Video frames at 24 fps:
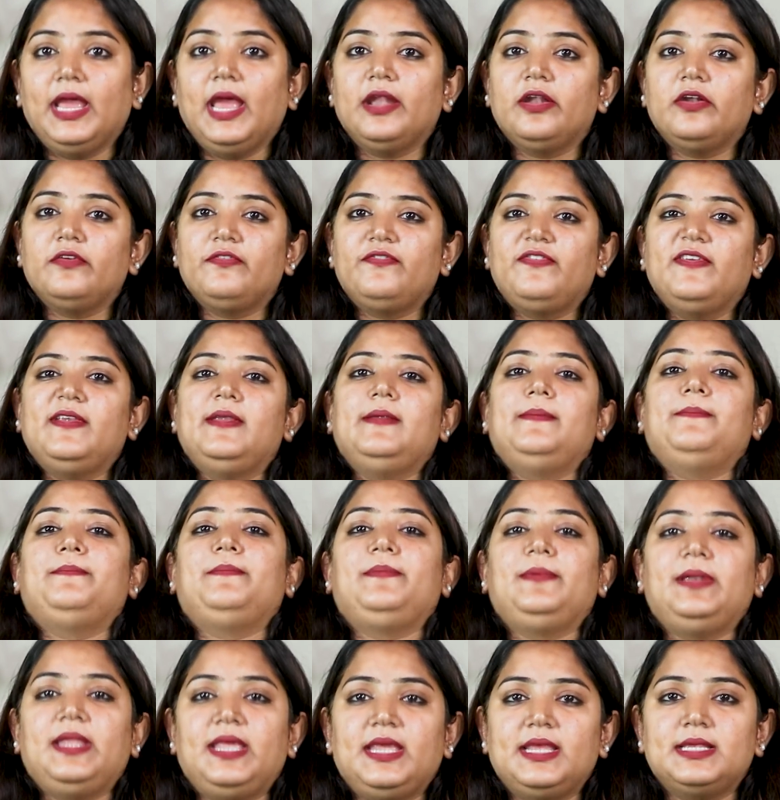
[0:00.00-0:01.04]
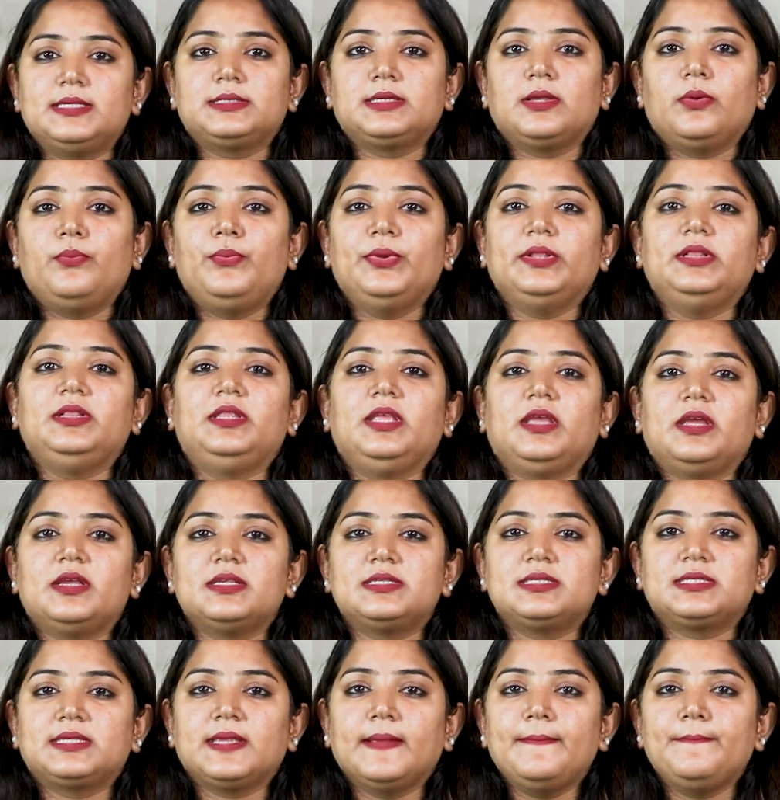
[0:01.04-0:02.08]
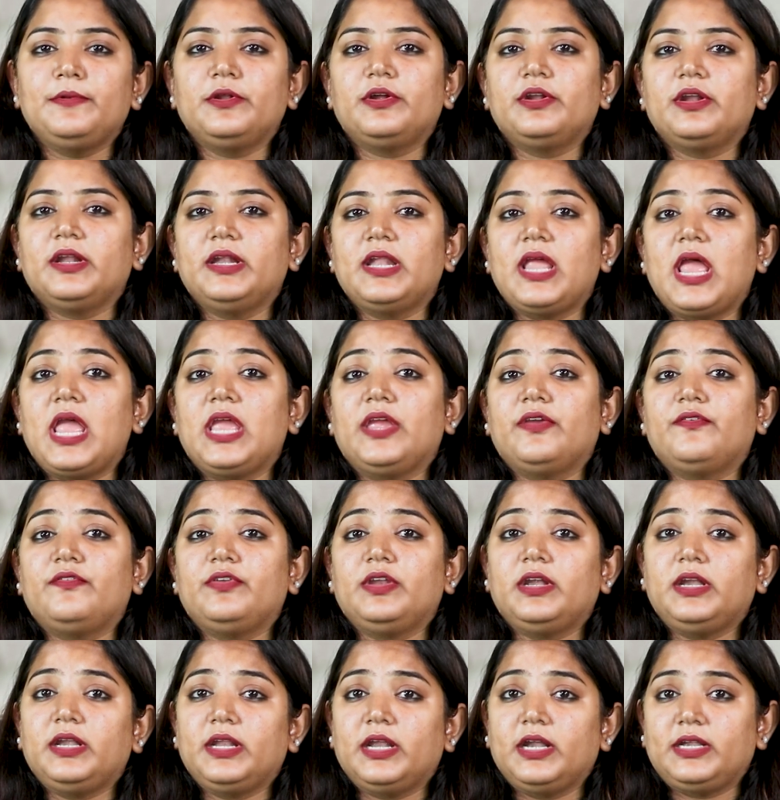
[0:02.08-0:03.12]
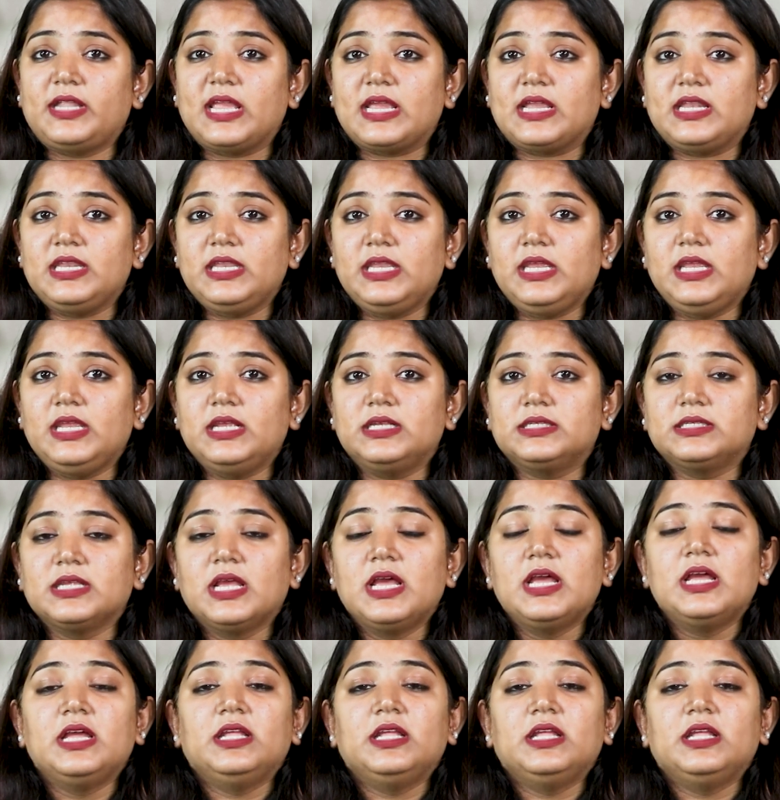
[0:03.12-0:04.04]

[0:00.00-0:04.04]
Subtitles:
error-free place with their simpler and everyday techniques,